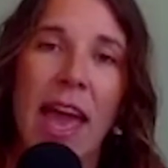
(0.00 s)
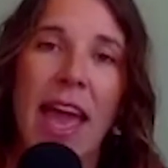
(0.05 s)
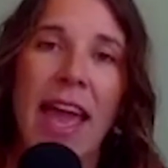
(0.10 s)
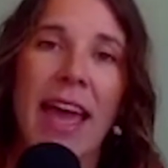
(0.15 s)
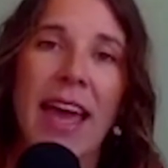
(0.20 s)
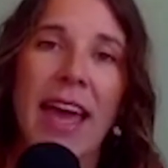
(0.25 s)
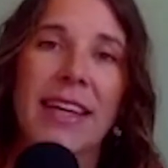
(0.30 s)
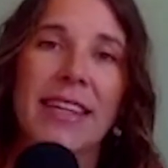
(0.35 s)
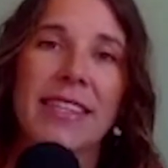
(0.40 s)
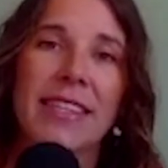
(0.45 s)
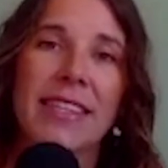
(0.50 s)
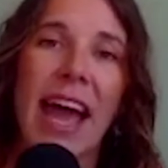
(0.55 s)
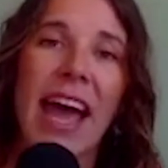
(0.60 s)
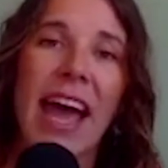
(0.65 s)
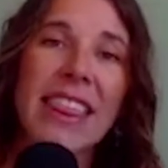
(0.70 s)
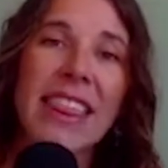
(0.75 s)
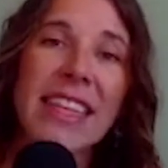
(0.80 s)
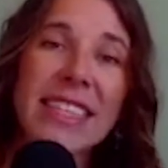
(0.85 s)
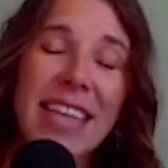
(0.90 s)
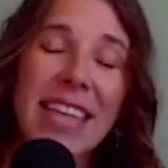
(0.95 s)
And
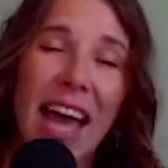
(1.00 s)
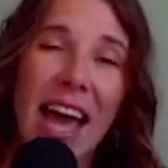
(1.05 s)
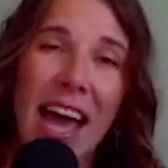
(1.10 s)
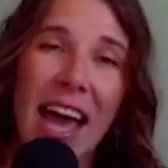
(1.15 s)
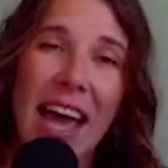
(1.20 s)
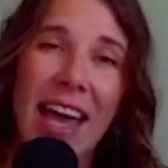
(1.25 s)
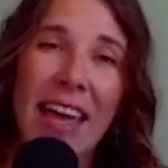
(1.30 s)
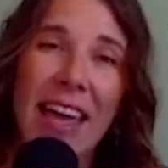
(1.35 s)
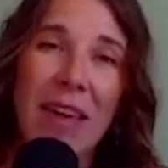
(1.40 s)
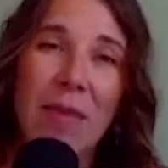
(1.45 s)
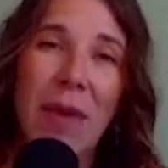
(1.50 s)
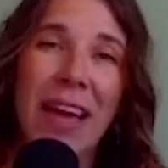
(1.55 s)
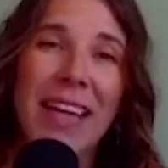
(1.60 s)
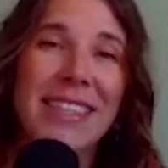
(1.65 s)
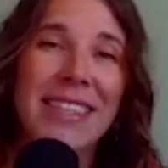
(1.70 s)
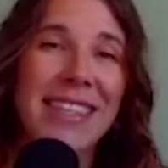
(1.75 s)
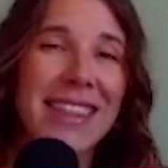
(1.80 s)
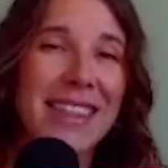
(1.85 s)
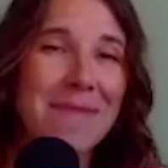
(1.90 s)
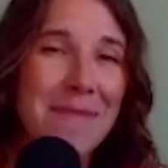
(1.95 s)
at the time, I
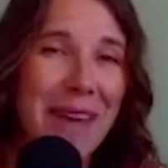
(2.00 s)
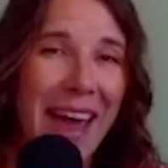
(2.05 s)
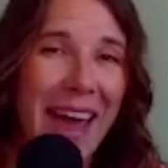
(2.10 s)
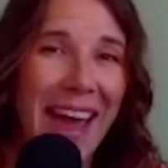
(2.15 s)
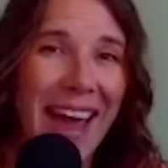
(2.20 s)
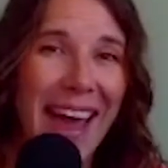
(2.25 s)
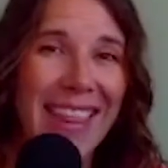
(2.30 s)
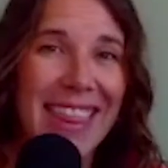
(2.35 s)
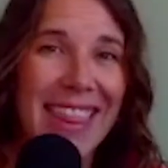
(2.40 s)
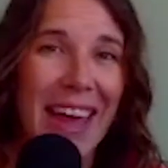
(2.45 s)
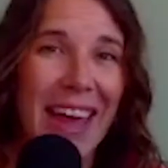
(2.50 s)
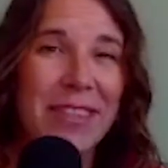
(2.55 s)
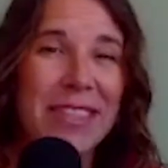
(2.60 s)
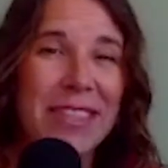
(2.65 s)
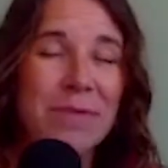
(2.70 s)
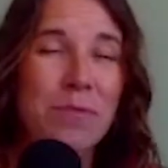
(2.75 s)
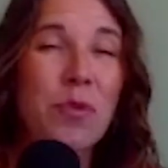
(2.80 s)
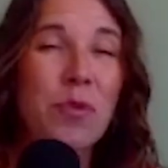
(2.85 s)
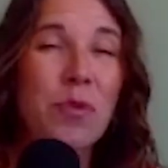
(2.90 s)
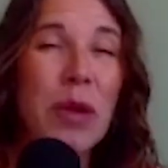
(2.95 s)
did the math, I
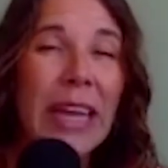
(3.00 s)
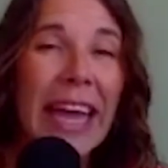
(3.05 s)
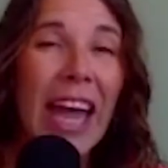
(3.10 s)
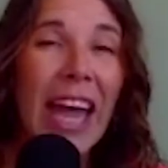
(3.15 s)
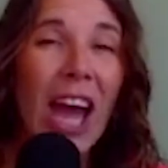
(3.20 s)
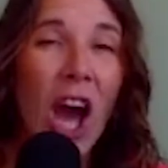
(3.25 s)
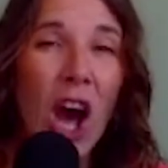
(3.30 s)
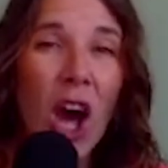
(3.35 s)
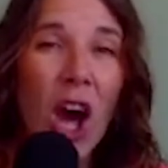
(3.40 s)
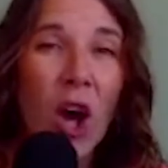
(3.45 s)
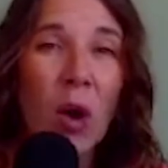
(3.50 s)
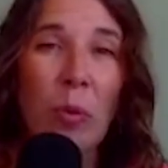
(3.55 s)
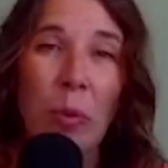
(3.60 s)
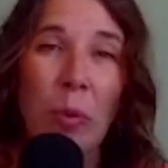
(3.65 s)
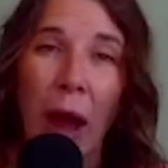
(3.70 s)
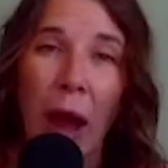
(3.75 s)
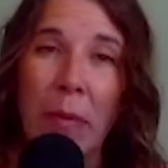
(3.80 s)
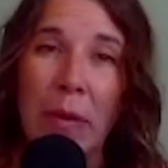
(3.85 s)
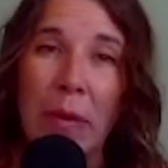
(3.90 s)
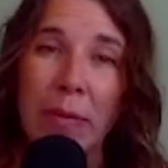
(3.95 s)
was bringing home
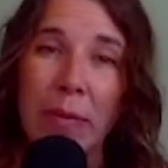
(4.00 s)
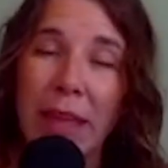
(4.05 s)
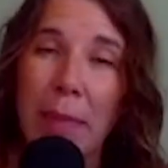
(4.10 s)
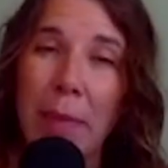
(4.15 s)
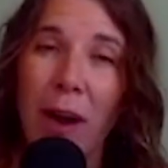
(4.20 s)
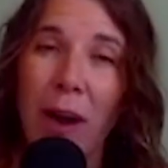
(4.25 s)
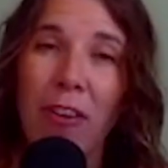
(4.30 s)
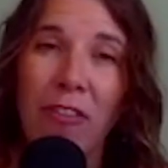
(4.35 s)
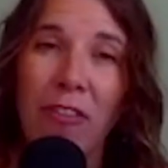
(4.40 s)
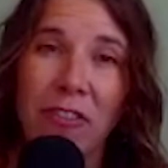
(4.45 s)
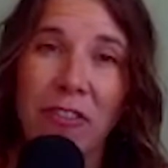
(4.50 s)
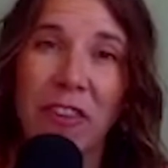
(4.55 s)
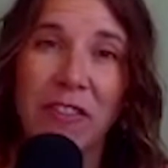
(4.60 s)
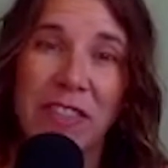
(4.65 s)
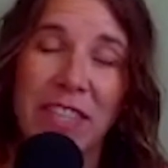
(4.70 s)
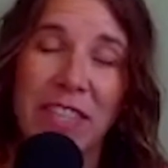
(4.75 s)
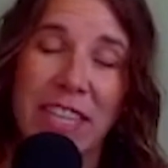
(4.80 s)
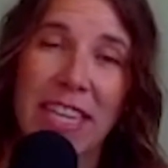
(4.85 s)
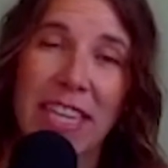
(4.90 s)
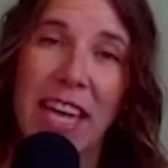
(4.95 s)
probably about
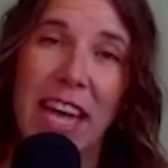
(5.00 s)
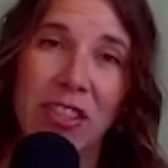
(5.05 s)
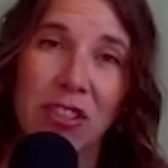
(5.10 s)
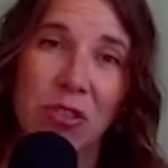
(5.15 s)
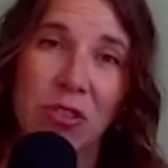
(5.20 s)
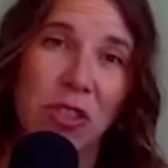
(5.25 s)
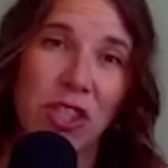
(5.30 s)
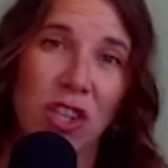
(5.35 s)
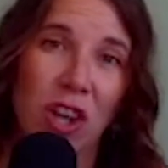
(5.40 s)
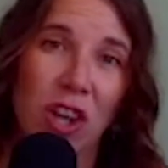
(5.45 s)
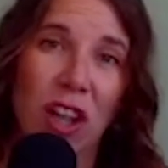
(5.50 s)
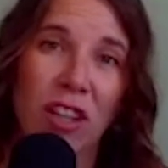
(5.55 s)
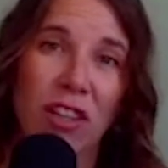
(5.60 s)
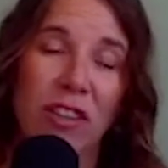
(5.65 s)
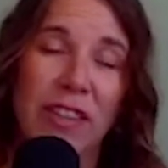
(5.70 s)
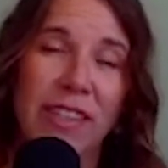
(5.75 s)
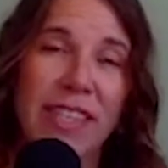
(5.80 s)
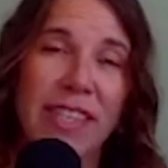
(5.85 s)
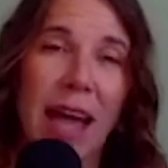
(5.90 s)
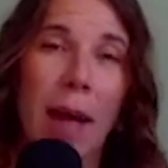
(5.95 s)

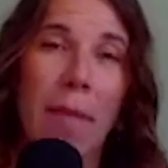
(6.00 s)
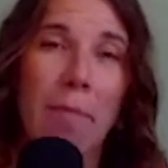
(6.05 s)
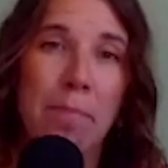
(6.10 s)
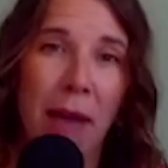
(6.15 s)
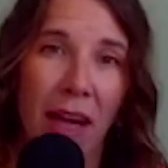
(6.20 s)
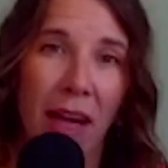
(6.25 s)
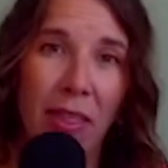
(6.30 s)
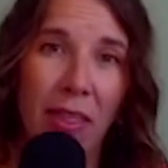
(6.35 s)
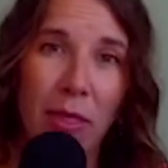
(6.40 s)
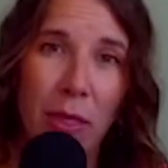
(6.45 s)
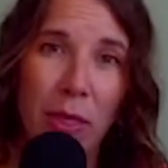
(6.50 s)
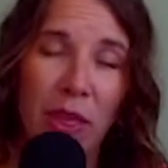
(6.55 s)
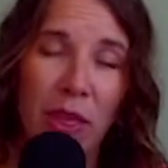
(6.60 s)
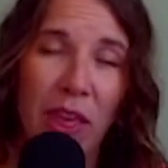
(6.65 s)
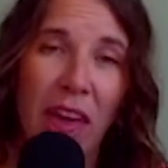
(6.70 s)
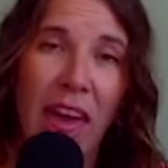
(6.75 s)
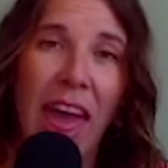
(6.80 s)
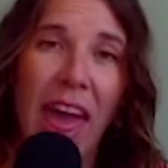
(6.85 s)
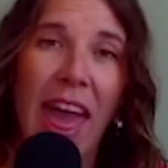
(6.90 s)
$1,500 a month.